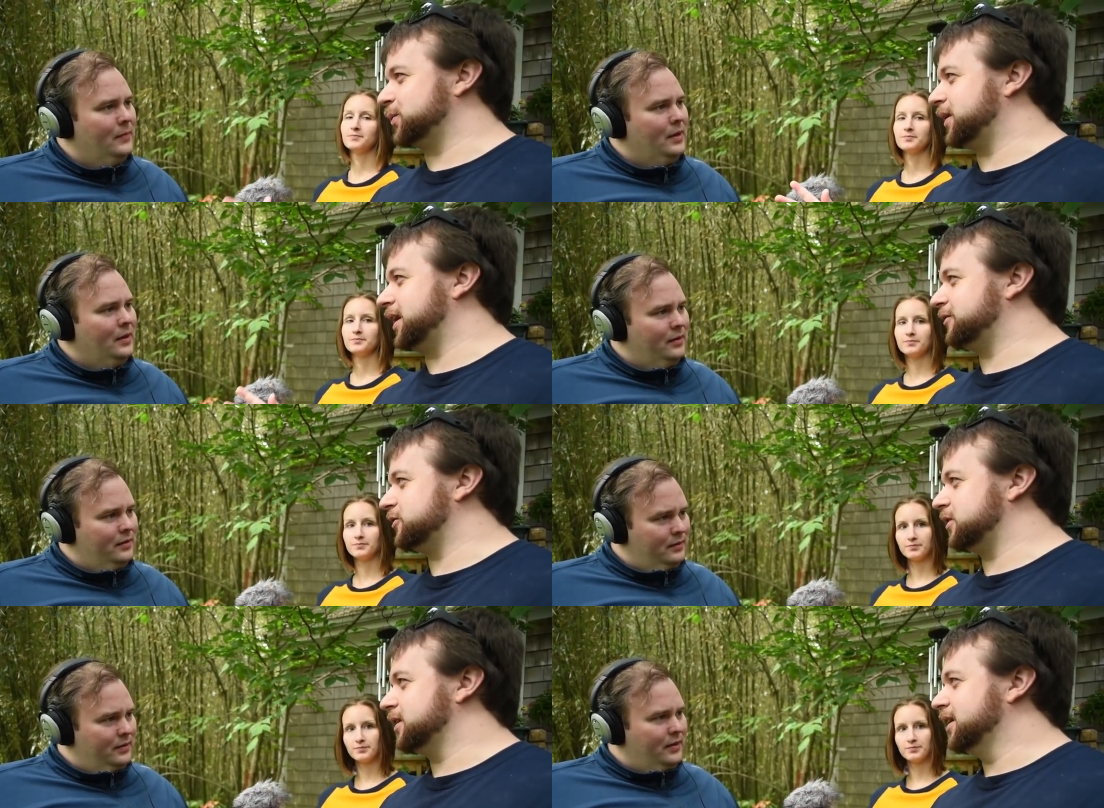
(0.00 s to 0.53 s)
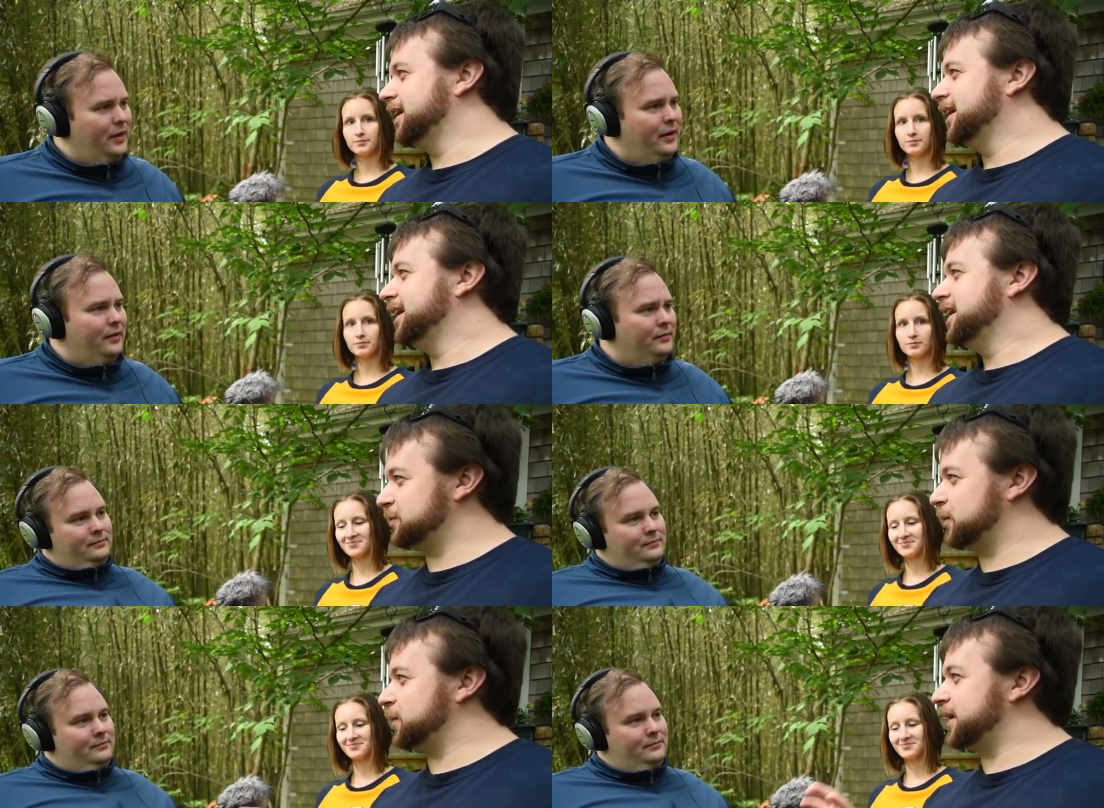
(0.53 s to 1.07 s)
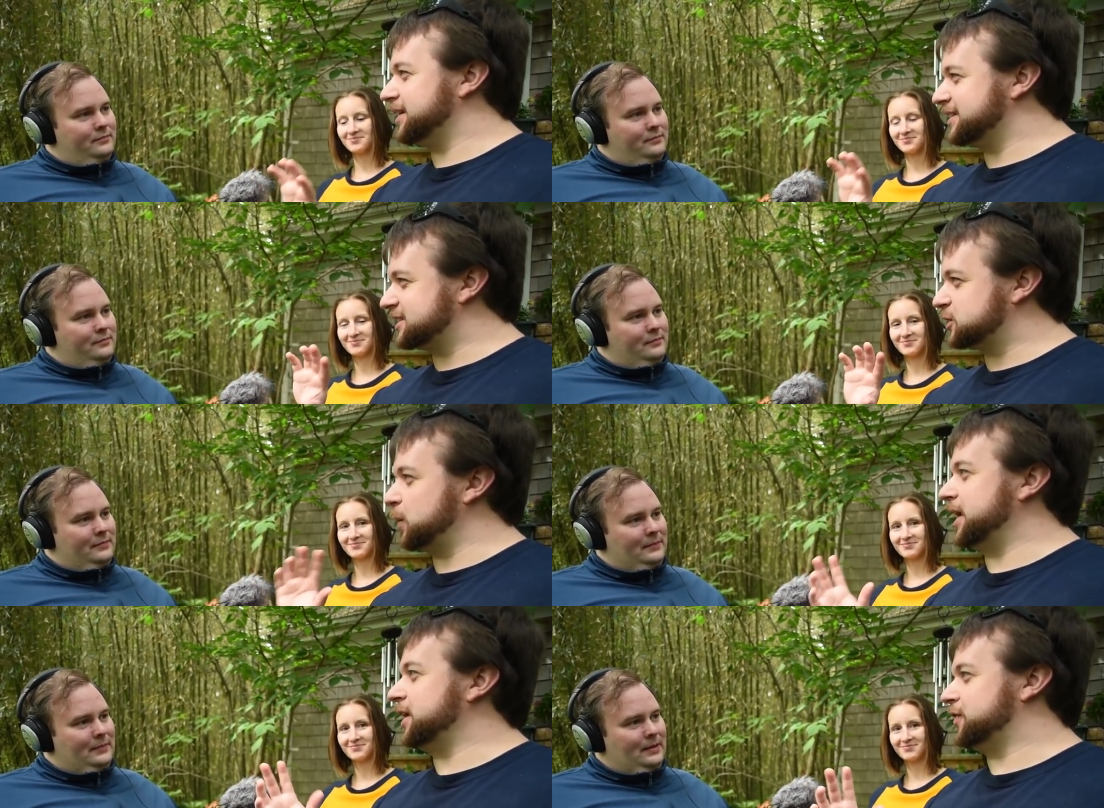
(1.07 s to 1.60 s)
Speaker 1: or whatever? Yeah. Where are we going to
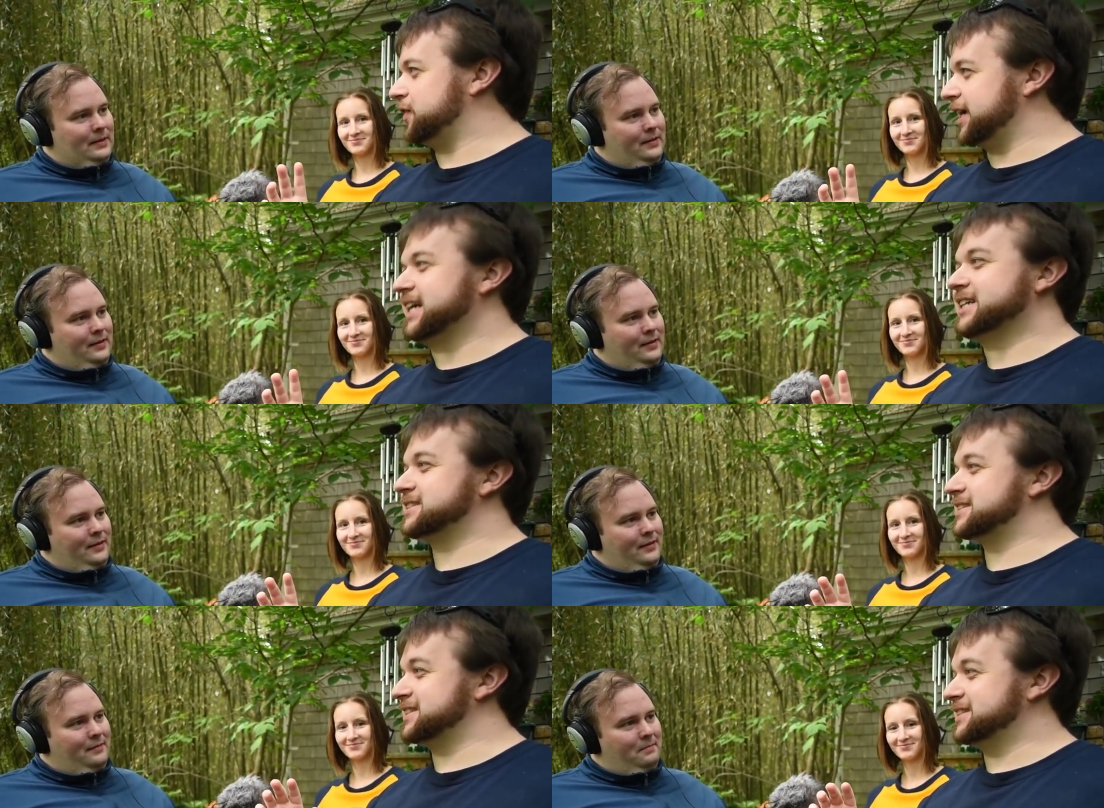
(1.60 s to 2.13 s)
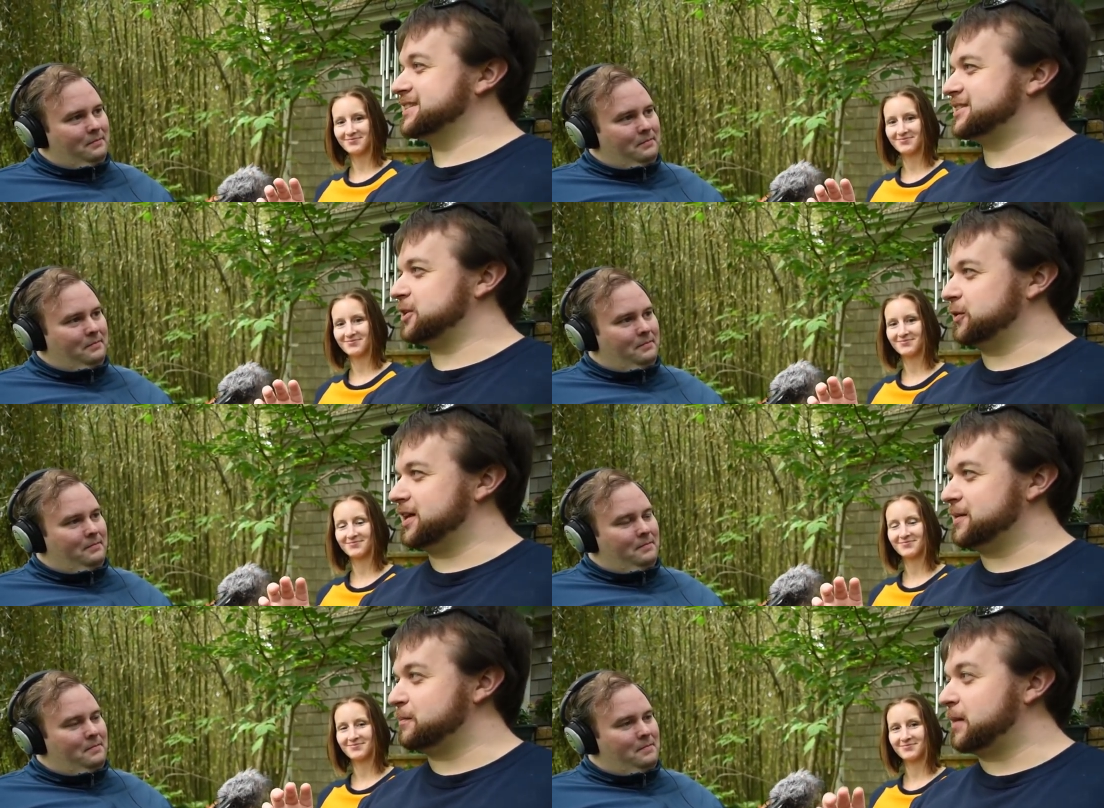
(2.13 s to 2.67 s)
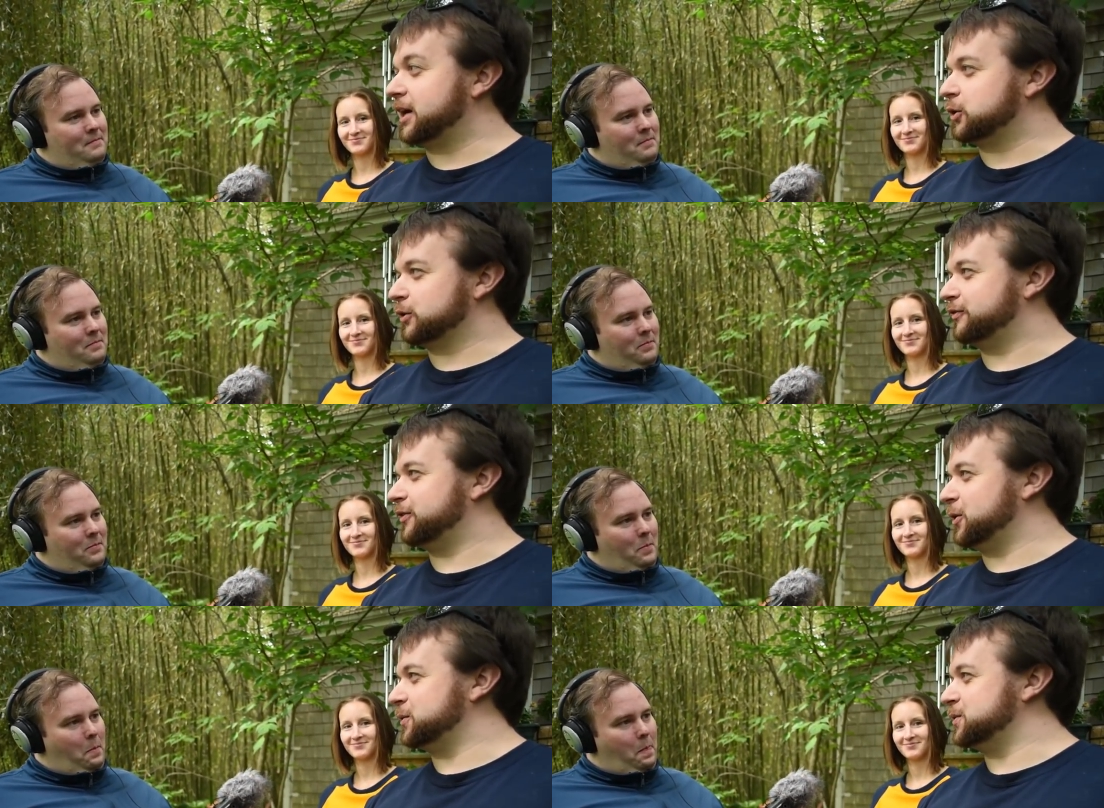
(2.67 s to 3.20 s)
swing things so that
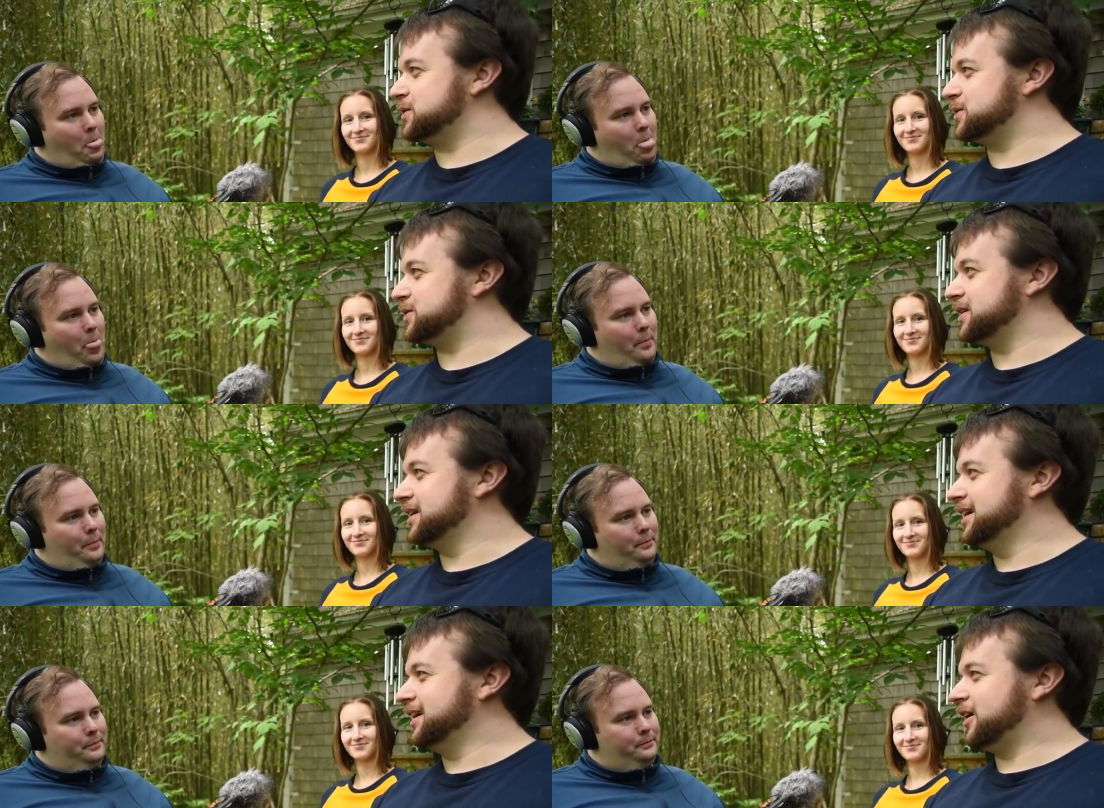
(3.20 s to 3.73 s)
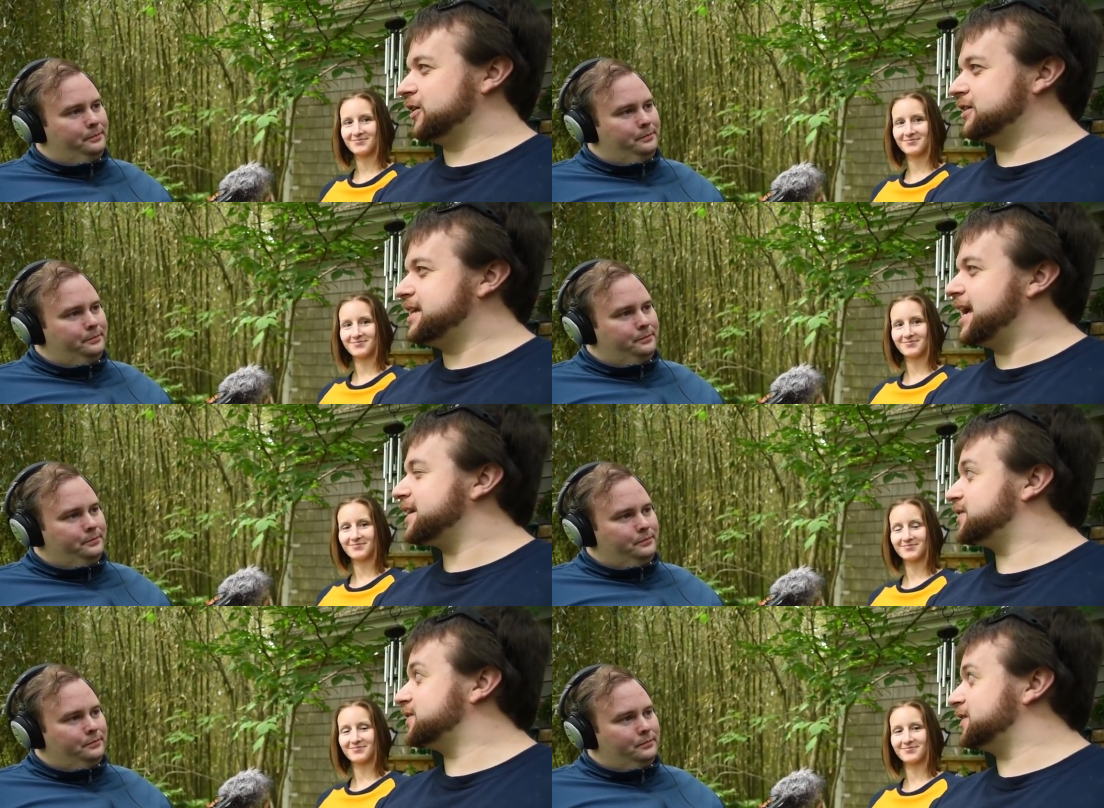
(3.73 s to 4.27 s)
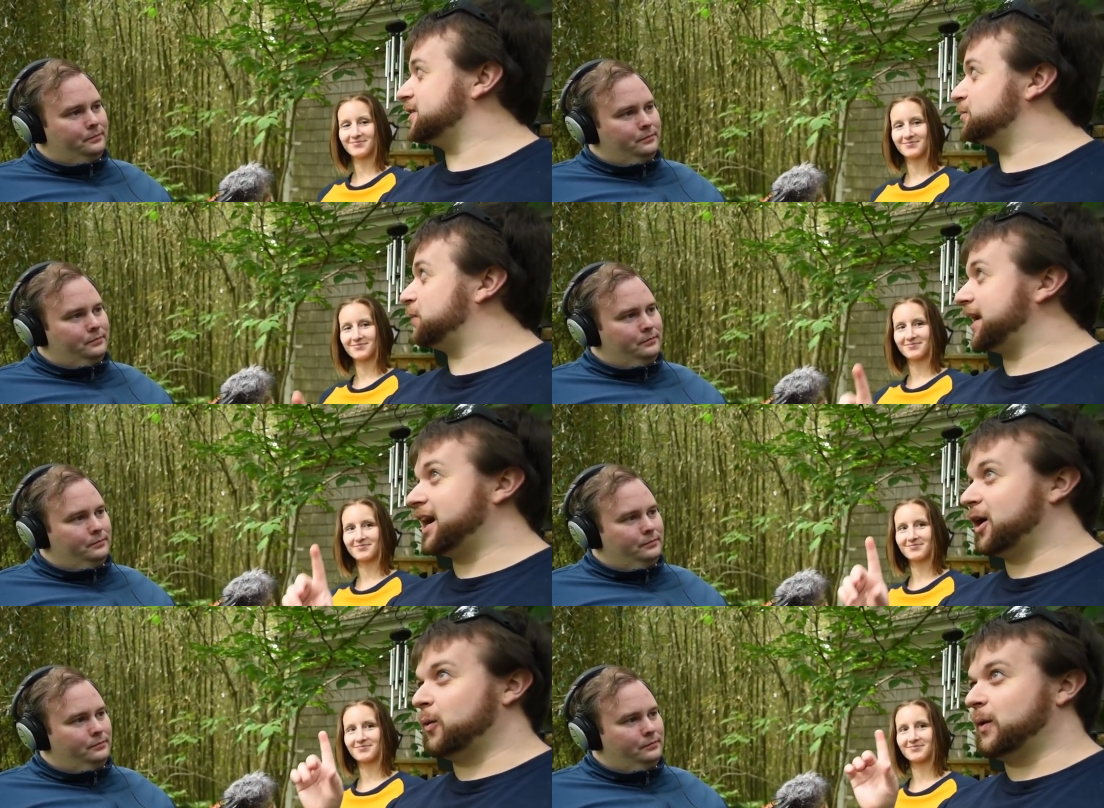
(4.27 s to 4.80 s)
microphones are tested by how